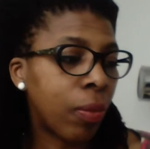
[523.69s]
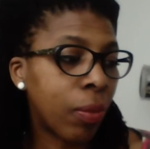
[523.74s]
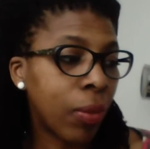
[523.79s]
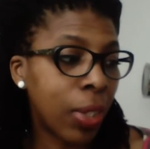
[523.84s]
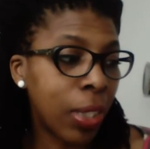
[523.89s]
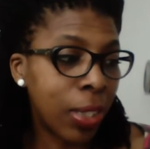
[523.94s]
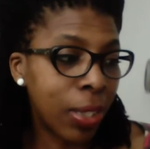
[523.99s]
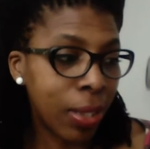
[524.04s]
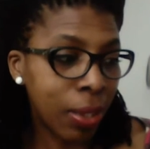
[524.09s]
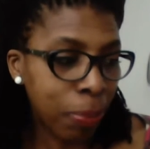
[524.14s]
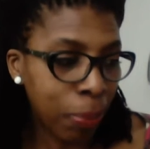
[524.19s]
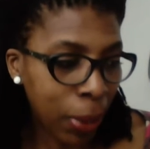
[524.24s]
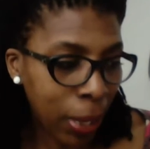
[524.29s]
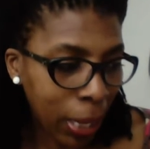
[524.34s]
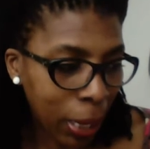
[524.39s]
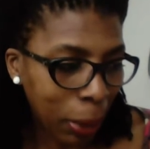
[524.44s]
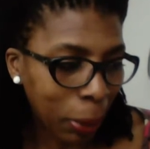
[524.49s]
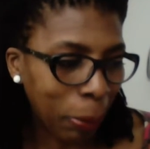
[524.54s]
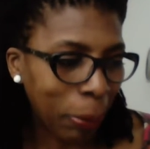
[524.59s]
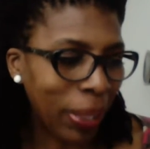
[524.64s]
this is
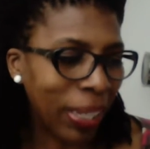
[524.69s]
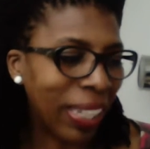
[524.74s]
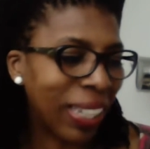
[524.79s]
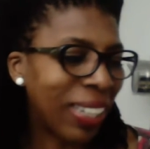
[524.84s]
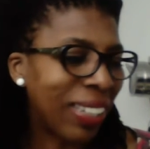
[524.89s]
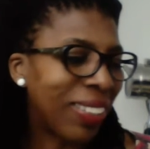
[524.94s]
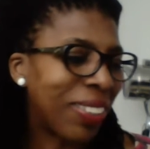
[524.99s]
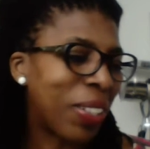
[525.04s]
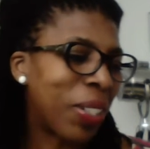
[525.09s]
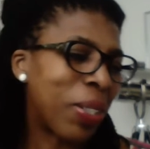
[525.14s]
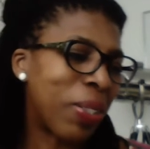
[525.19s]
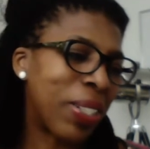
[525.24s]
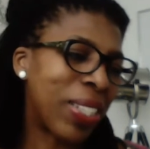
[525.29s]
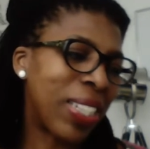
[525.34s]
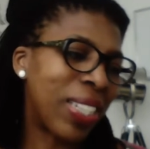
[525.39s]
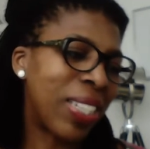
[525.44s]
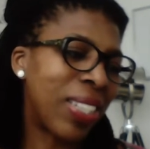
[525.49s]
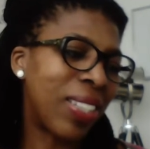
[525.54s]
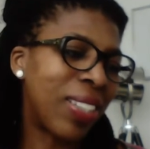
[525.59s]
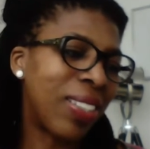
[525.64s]
Penelope and her
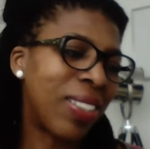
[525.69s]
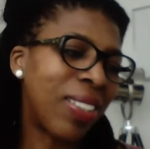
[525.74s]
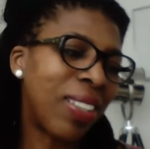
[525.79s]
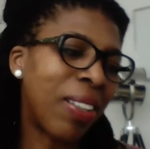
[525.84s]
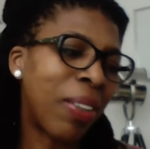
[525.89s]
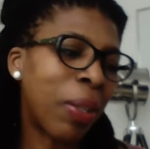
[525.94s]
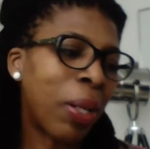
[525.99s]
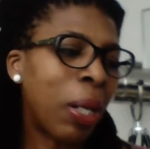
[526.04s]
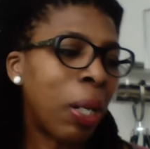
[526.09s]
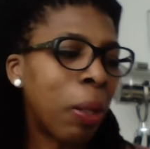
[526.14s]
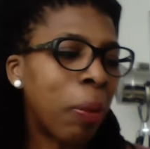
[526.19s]
assistant, are